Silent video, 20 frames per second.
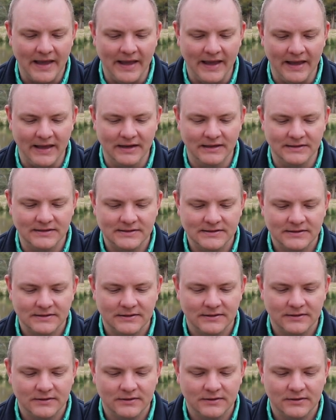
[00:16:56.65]
And
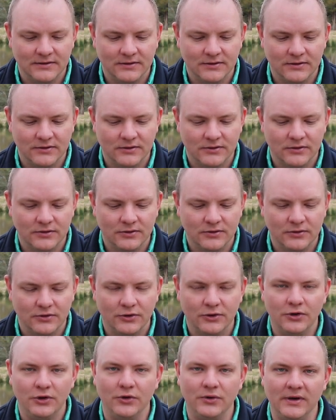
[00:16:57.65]

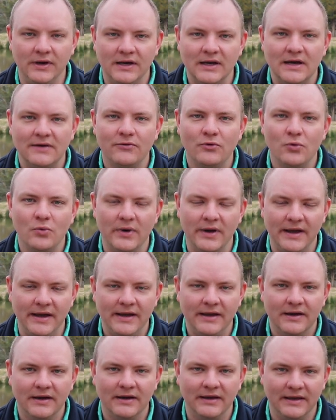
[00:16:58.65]
you need to have a
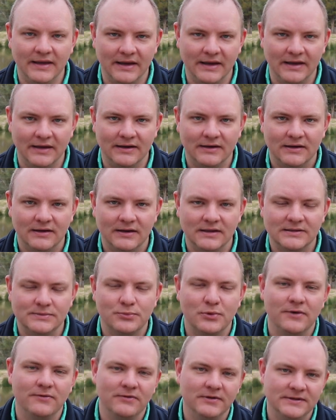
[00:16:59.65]
way, again, as
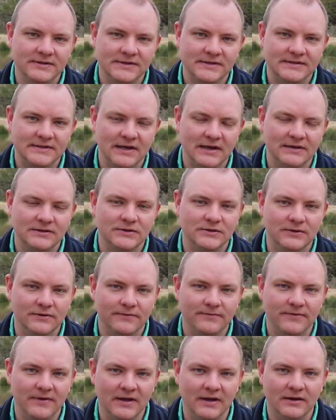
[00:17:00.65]
previously stated, to
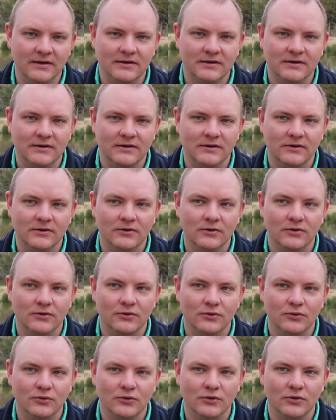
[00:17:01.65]
defend
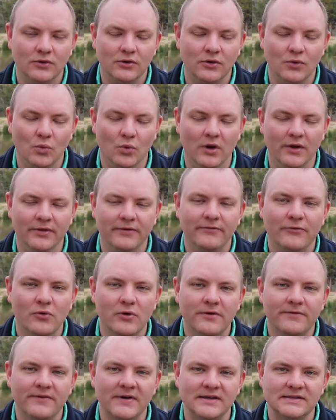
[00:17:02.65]
well on the
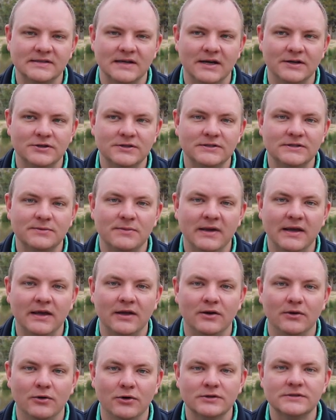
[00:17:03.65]
fortify side just to make
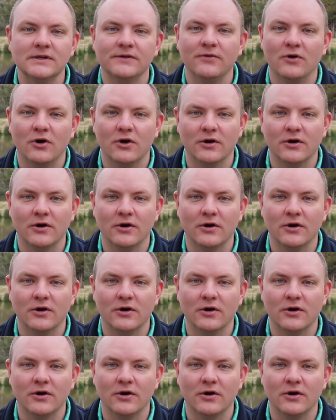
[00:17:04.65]
it yourself a